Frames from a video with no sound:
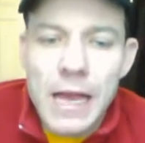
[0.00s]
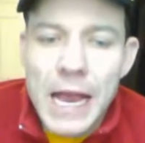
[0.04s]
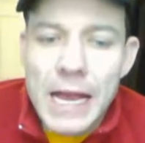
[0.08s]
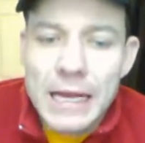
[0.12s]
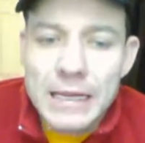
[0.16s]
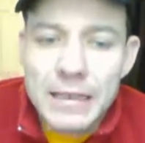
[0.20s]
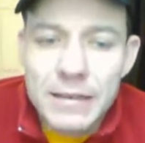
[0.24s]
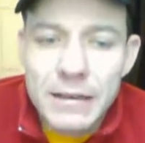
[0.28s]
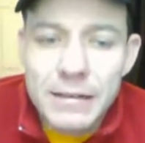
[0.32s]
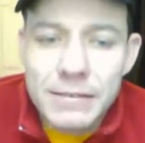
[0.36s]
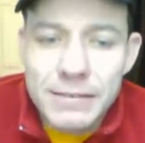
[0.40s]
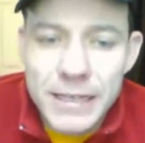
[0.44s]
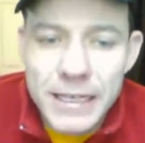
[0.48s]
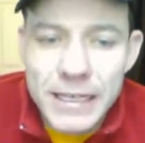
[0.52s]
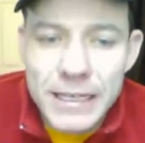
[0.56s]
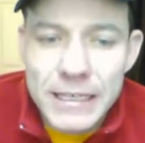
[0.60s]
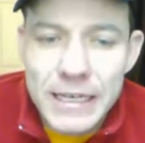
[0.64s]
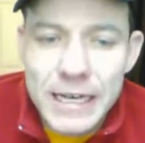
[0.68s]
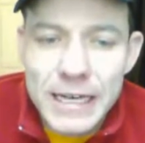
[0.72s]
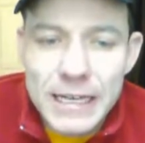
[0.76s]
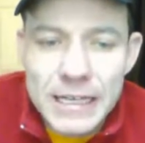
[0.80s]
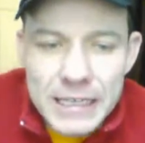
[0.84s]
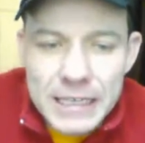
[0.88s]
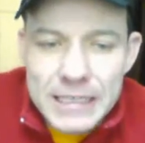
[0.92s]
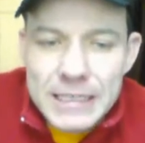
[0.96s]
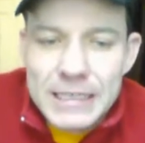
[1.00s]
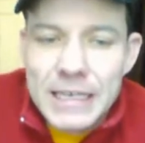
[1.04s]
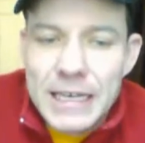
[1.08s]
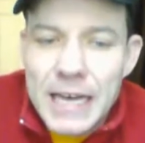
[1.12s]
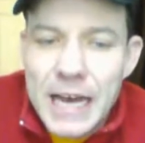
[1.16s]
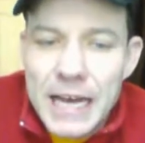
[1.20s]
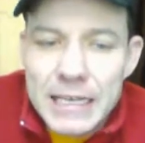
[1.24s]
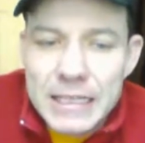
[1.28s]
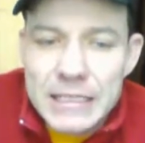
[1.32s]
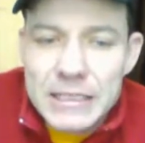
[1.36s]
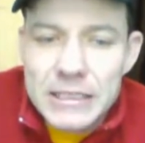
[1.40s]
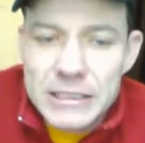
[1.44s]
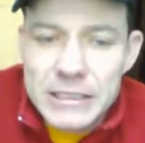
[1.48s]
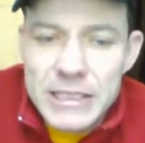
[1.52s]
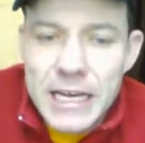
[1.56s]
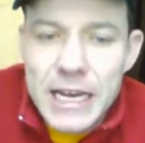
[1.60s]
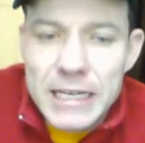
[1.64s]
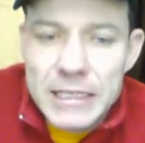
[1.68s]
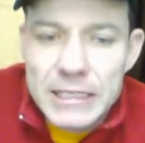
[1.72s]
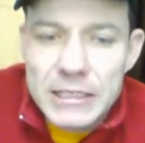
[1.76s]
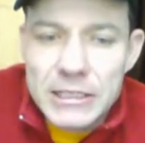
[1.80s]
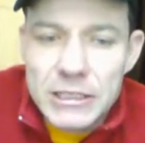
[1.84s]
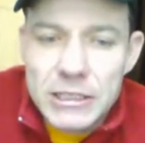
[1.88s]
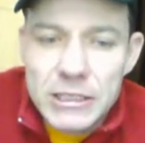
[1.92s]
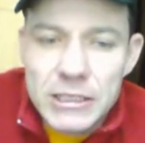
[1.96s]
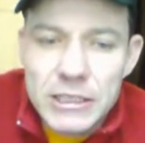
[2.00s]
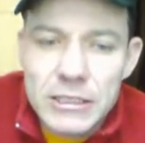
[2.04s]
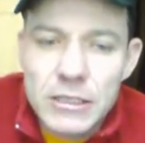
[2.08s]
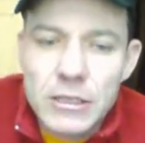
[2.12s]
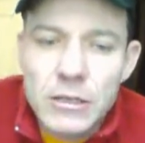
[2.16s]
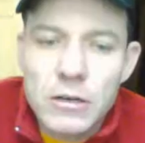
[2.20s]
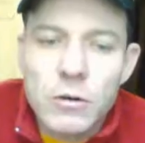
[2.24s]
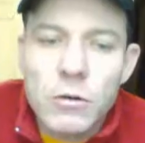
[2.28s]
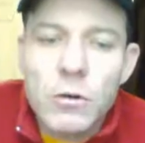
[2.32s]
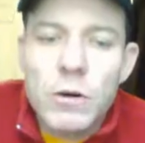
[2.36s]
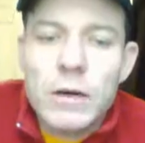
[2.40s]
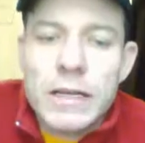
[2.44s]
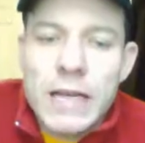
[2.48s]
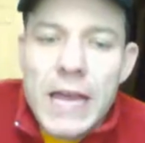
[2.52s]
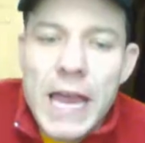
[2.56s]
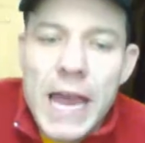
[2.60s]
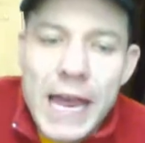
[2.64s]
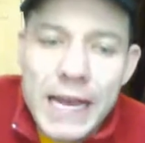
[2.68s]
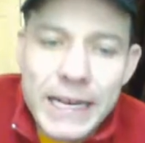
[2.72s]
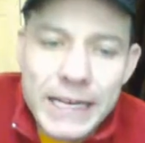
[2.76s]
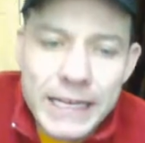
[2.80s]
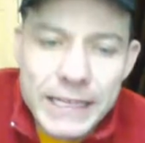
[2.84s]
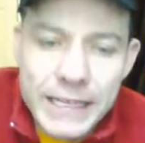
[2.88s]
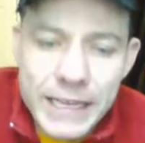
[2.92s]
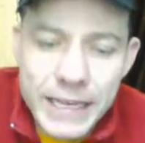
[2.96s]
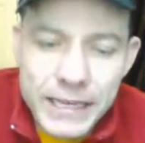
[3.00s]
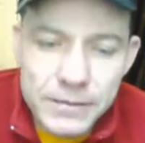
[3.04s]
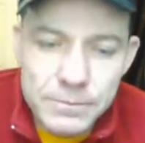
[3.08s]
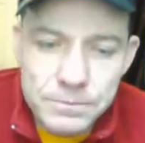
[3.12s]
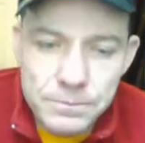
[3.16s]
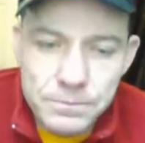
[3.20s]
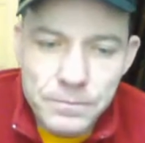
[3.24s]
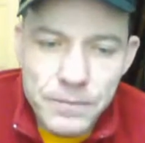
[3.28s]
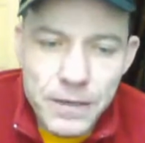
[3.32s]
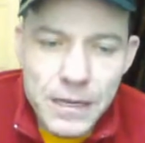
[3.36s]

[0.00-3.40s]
at an arena in the United States or Canada.